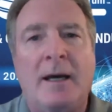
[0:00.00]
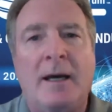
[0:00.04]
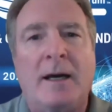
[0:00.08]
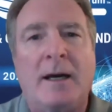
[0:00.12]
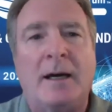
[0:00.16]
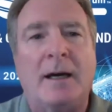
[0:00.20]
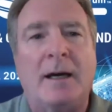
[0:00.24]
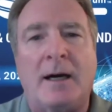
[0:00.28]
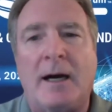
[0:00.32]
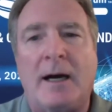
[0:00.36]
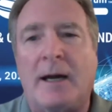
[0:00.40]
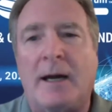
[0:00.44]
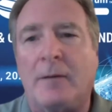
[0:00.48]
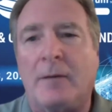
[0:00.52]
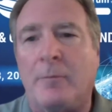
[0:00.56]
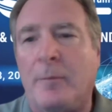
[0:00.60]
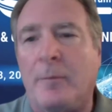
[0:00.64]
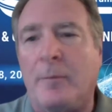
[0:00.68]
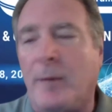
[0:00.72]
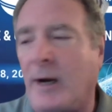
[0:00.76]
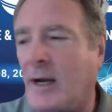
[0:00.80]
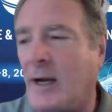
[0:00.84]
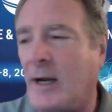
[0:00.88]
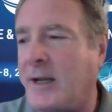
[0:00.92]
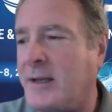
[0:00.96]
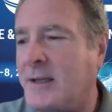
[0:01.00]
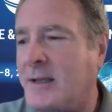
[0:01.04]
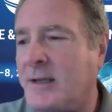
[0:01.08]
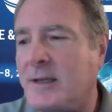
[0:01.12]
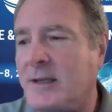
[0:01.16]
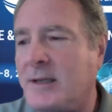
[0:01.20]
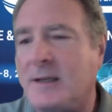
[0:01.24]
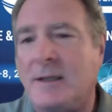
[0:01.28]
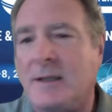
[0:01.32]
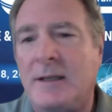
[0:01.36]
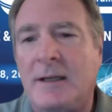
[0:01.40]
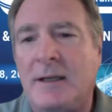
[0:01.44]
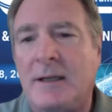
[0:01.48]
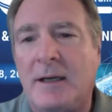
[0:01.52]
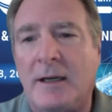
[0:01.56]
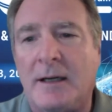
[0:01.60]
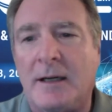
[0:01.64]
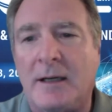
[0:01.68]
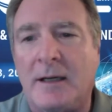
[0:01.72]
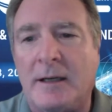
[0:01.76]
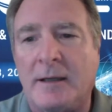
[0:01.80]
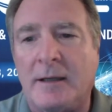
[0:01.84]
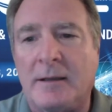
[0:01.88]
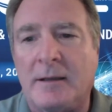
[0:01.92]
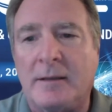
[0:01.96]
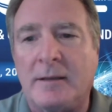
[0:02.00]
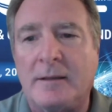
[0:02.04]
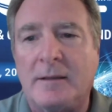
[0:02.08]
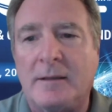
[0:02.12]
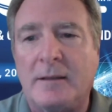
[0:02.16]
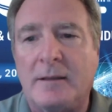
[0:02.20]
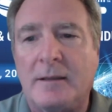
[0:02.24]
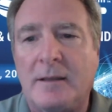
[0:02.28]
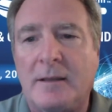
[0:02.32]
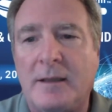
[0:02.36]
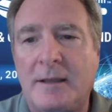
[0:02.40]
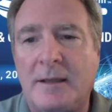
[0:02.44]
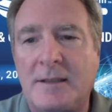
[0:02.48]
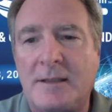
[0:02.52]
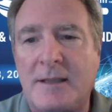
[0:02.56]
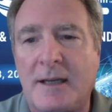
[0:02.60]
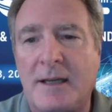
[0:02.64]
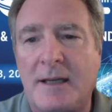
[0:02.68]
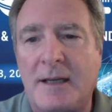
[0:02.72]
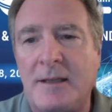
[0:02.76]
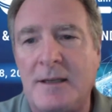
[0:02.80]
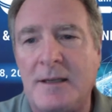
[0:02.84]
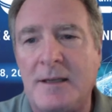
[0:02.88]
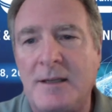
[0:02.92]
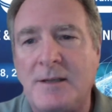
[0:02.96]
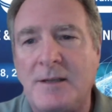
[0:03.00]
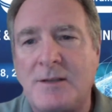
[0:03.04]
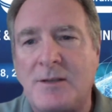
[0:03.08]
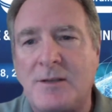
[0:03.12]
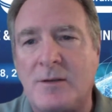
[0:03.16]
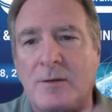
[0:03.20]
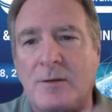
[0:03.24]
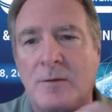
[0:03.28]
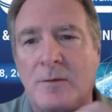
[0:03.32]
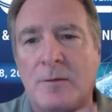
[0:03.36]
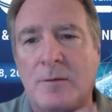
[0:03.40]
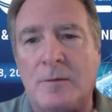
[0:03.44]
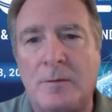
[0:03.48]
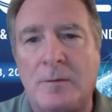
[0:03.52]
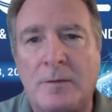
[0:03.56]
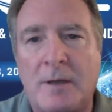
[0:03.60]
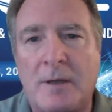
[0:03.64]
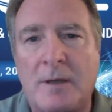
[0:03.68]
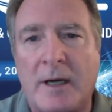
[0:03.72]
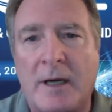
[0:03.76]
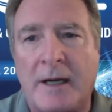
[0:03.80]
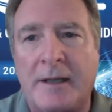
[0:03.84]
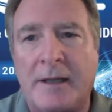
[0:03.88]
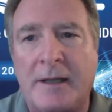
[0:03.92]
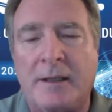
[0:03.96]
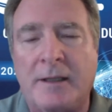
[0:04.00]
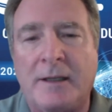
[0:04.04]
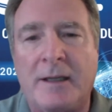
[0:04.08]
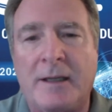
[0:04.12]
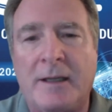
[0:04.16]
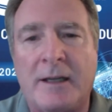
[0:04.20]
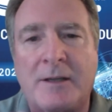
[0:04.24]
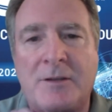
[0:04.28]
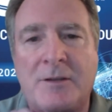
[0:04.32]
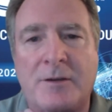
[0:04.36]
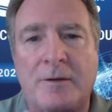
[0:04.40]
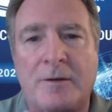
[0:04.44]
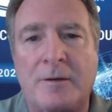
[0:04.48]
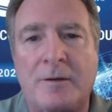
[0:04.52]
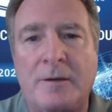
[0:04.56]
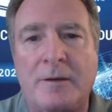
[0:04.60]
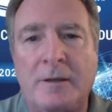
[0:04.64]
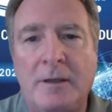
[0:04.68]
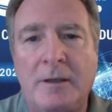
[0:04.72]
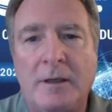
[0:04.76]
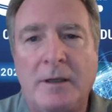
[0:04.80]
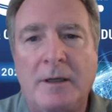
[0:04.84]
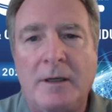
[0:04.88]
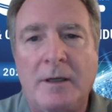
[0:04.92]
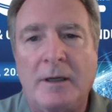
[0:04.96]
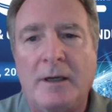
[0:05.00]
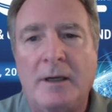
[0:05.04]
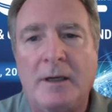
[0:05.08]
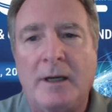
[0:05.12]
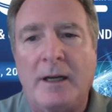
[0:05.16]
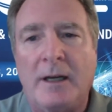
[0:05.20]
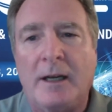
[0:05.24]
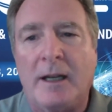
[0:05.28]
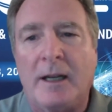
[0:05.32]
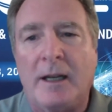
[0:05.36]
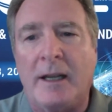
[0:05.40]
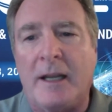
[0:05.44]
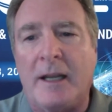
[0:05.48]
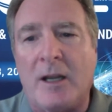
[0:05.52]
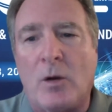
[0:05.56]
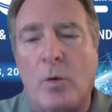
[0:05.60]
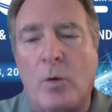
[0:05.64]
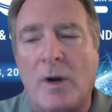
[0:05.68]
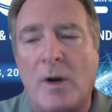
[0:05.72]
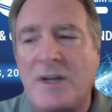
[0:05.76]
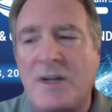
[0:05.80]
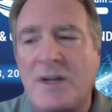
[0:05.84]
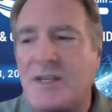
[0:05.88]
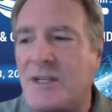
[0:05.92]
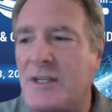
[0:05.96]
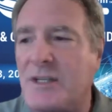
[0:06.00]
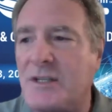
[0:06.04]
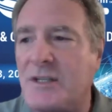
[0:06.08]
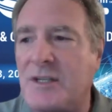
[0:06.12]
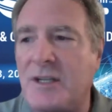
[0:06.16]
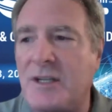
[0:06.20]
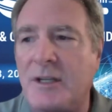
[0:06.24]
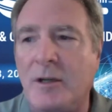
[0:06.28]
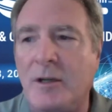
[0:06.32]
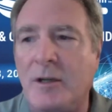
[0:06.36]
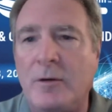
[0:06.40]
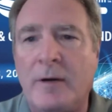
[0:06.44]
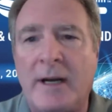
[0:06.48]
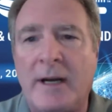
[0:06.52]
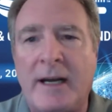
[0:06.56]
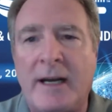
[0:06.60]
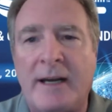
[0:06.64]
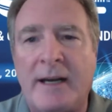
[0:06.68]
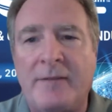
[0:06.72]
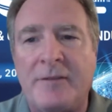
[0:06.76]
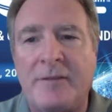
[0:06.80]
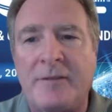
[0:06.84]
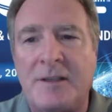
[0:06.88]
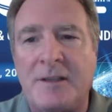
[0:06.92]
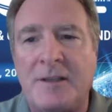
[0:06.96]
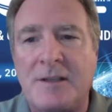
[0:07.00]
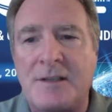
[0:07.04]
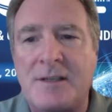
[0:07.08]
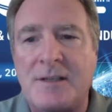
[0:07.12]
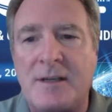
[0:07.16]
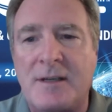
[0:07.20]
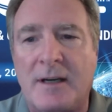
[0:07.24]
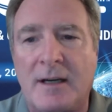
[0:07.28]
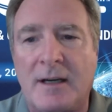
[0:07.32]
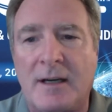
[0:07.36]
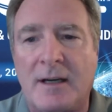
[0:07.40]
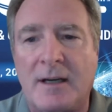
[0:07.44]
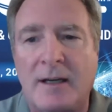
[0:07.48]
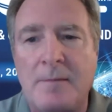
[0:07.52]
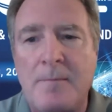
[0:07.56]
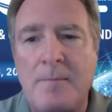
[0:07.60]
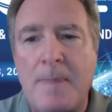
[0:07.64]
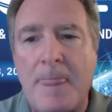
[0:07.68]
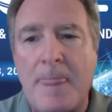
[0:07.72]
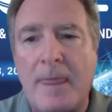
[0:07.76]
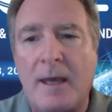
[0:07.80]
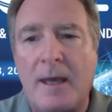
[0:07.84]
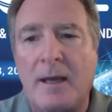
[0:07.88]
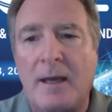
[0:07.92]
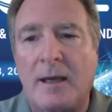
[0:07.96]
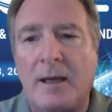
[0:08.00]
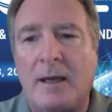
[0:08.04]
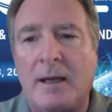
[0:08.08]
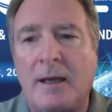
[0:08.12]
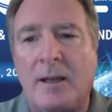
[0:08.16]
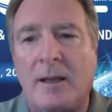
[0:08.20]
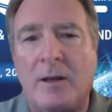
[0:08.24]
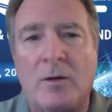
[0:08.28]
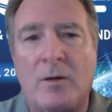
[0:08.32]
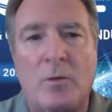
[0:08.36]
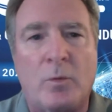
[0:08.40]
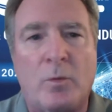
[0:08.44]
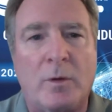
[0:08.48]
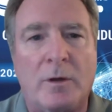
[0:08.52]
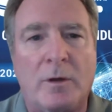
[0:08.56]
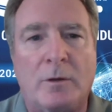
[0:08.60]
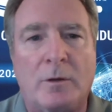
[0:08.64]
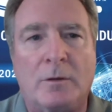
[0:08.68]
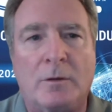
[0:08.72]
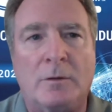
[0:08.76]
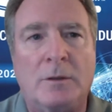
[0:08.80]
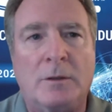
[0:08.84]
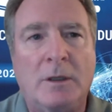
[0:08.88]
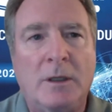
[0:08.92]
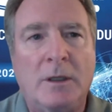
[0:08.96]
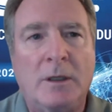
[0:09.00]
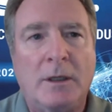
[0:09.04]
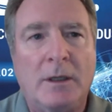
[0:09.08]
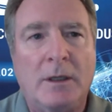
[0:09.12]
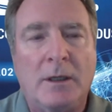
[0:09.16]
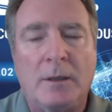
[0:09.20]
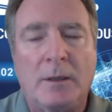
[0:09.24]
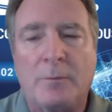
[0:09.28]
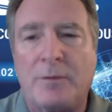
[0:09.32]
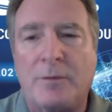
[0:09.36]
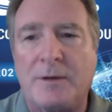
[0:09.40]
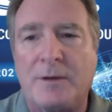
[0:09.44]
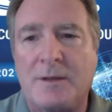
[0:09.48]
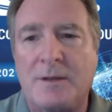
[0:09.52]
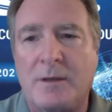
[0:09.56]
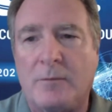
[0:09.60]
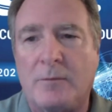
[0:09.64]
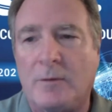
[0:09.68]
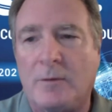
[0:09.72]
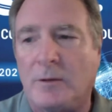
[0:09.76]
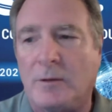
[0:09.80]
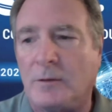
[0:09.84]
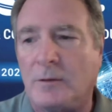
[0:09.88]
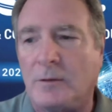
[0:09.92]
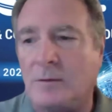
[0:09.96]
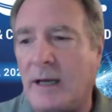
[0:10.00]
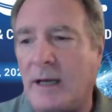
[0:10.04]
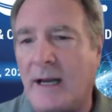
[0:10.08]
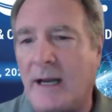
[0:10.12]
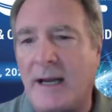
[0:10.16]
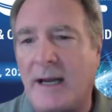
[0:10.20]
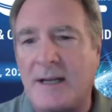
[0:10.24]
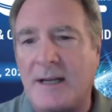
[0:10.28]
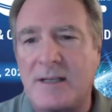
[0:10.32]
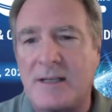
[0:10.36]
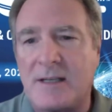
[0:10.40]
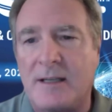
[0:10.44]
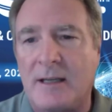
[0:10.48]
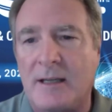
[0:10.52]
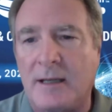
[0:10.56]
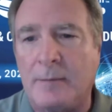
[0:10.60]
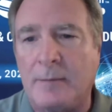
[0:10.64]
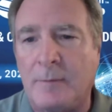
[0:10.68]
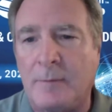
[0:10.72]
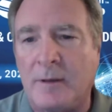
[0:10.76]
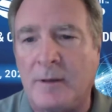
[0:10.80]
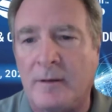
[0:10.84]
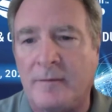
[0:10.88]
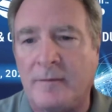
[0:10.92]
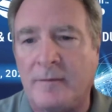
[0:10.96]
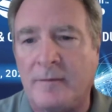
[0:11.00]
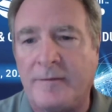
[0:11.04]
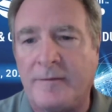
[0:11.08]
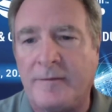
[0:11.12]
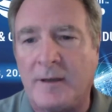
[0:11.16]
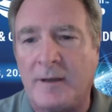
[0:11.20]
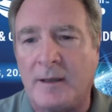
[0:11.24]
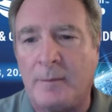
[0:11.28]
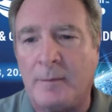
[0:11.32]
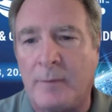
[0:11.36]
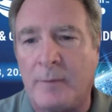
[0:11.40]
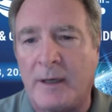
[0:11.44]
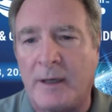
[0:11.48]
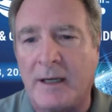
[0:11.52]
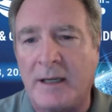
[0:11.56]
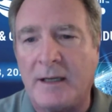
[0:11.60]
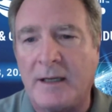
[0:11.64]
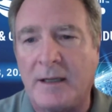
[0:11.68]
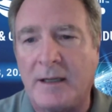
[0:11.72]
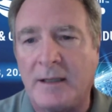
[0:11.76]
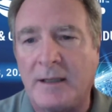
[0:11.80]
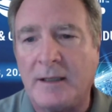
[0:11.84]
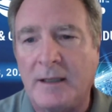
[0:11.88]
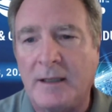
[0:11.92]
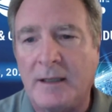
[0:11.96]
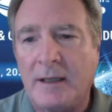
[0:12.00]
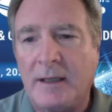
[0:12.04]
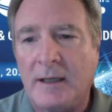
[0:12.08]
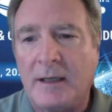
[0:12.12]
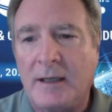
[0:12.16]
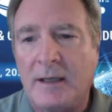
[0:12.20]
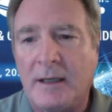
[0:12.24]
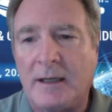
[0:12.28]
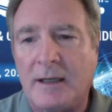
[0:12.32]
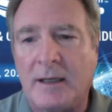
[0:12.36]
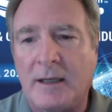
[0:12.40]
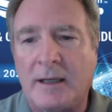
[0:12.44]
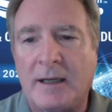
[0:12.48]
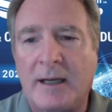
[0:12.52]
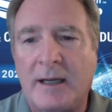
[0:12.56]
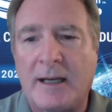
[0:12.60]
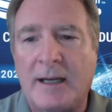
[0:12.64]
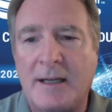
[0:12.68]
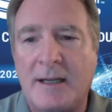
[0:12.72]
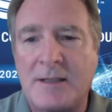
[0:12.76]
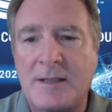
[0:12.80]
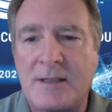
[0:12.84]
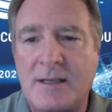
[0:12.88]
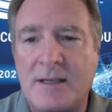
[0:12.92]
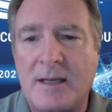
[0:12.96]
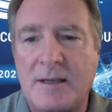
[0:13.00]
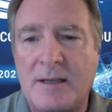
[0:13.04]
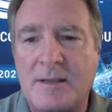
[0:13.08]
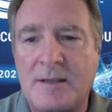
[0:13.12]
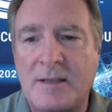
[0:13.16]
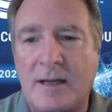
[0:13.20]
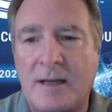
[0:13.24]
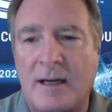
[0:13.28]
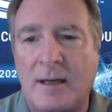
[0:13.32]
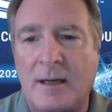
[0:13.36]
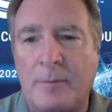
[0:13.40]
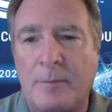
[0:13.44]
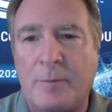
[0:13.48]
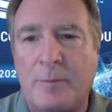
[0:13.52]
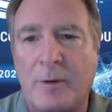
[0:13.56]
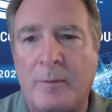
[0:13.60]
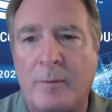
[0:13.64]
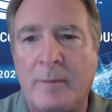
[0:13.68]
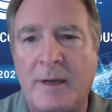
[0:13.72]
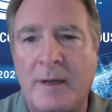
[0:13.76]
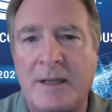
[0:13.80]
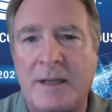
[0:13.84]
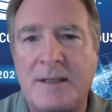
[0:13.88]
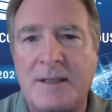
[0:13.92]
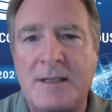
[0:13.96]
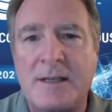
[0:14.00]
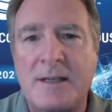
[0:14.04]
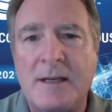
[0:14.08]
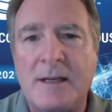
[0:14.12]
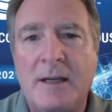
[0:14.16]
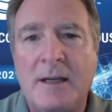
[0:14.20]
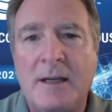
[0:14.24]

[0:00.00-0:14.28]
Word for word: Uh, I remind the, uh, the attendees to kindly enter any questions that you have at this time, and we'll, we'll ask them of uh, Mike as, as time permits.